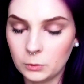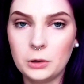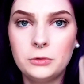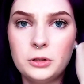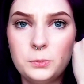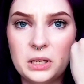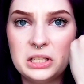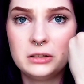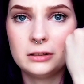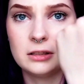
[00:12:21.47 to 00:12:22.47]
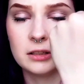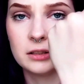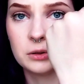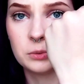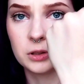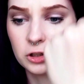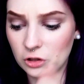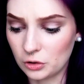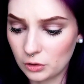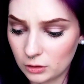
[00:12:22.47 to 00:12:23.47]
Oh, this basically does not swatch
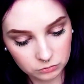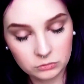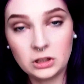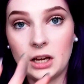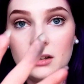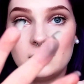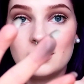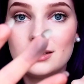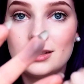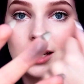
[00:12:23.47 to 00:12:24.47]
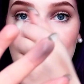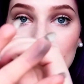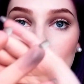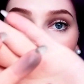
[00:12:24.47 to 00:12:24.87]
at all. Yeah, it stays